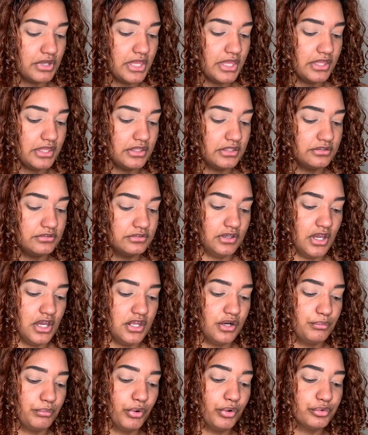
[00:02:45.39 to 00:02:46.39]
And I
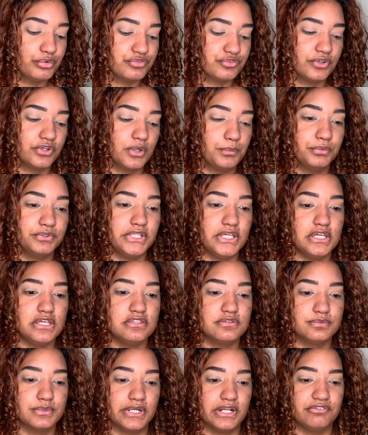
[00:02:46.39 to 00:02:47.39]
didn't post for a couple
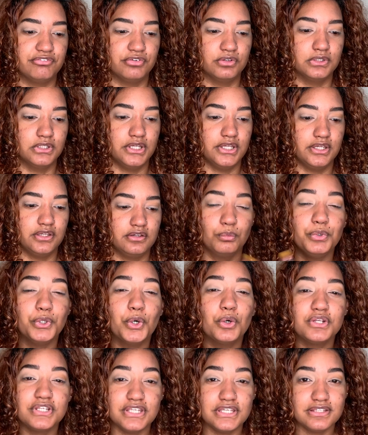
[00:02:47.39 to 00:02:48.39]
days, but I feel like we
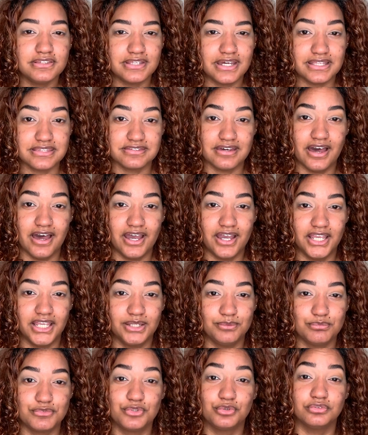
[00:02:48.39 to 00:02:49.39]
all need that
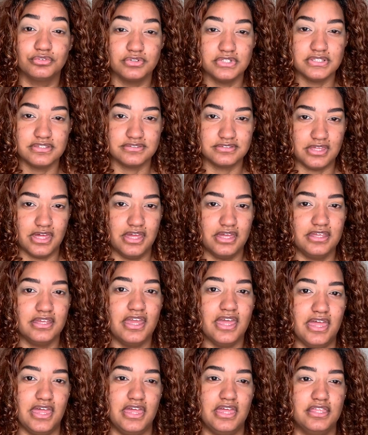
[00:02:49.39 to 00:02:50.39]
time to reset
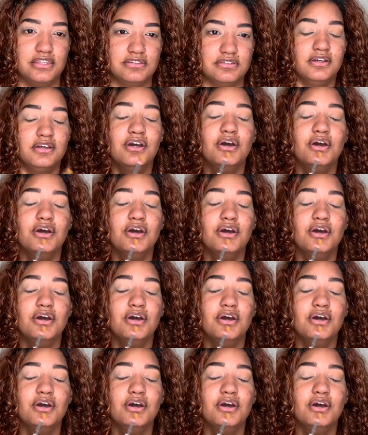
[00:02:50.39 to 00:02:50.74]
and